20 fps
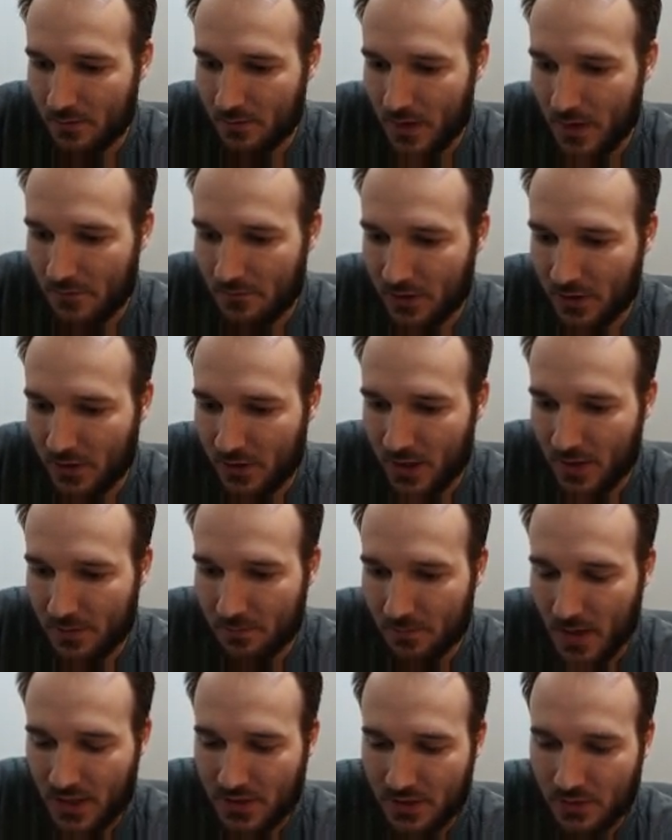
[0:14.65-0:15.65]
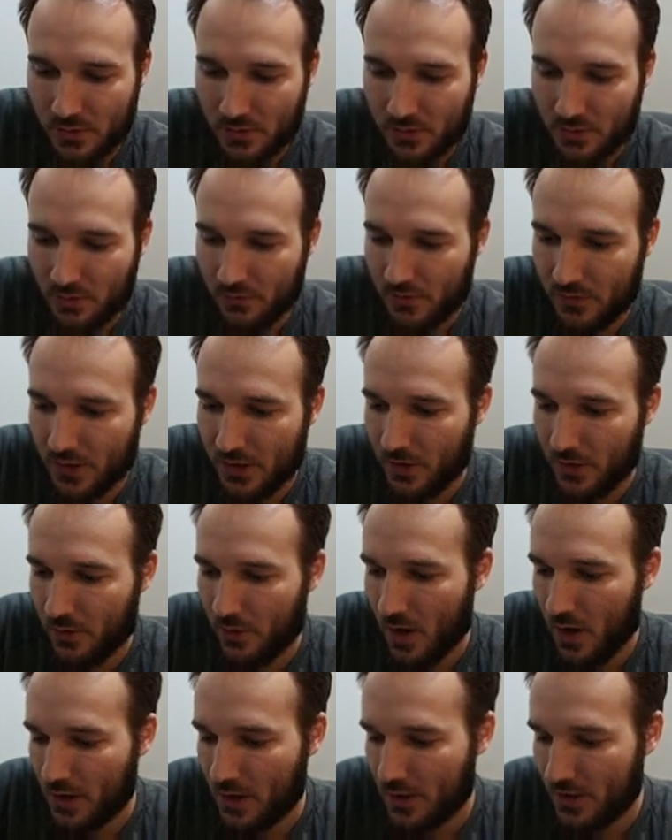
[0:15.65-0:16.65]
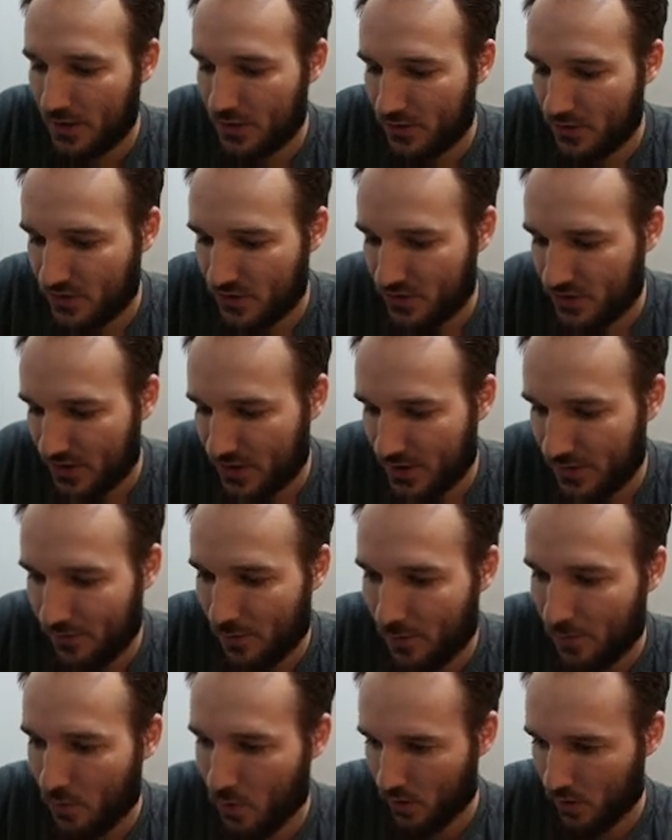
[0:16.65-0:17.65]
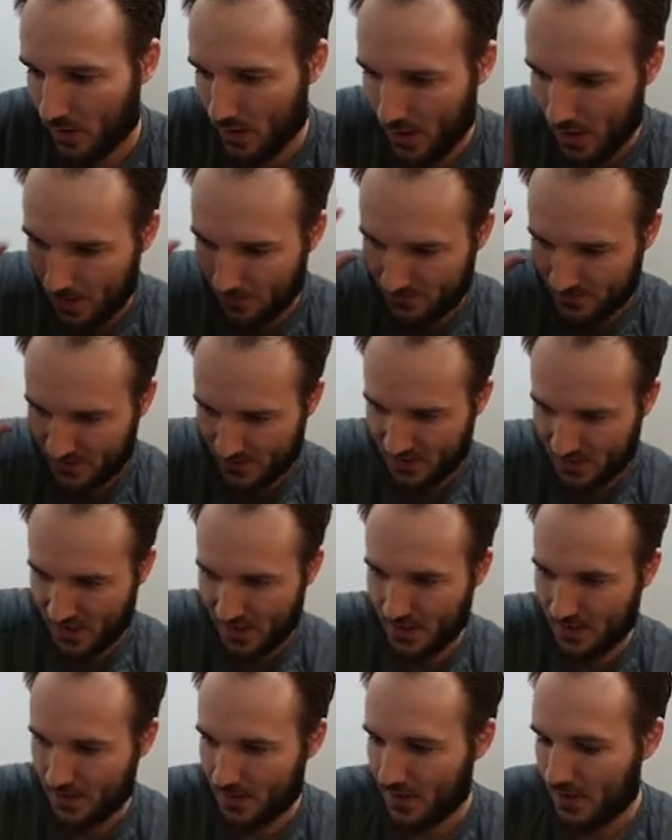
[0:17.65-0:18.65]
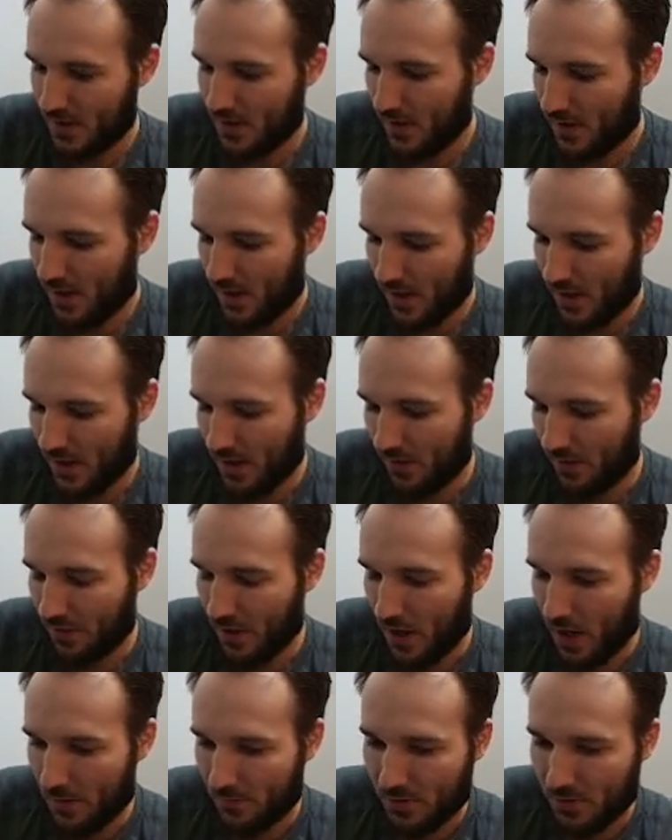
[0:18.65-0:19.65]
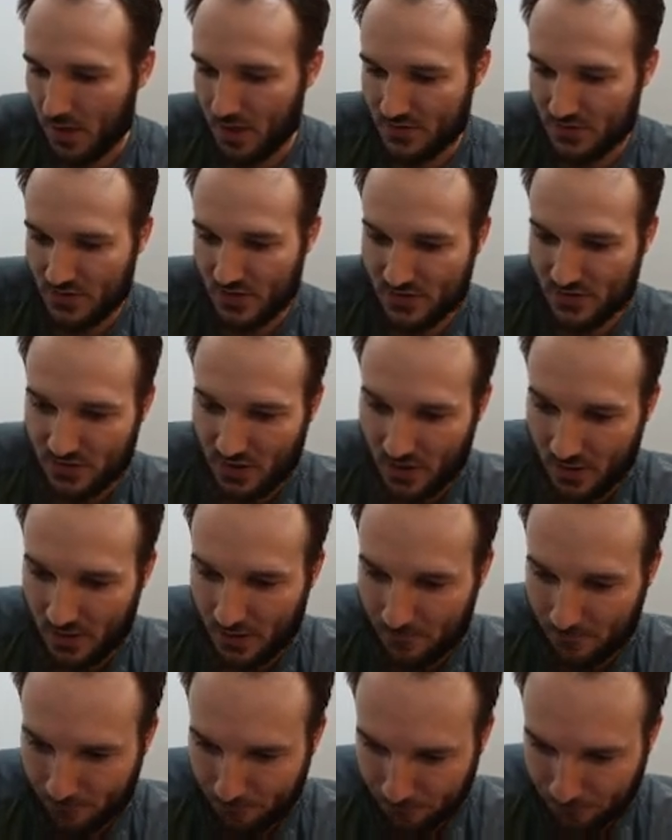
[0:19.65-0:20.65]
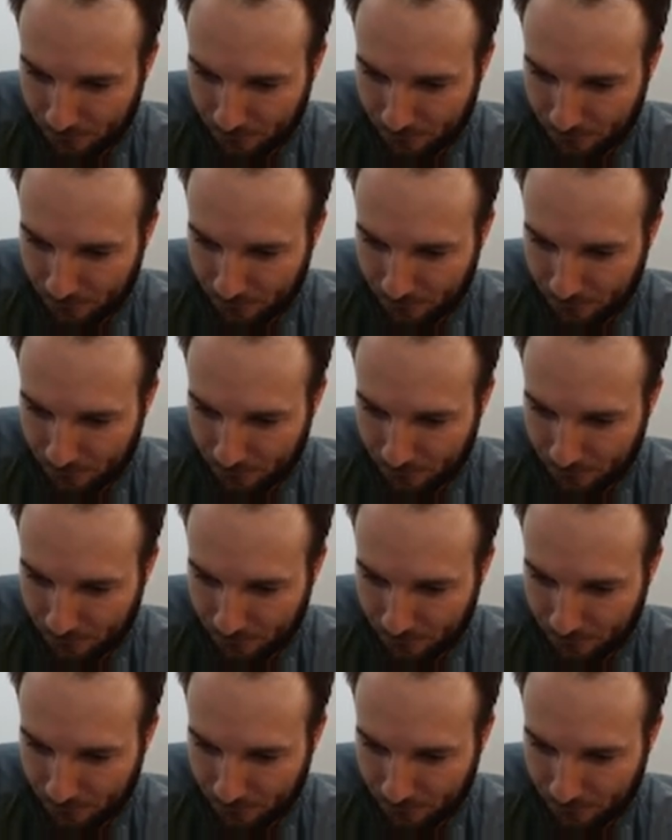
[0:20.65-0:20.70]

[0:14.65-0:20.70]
I figured I'd, I'd do a little video on it just to give a more up to date uh, thought process on it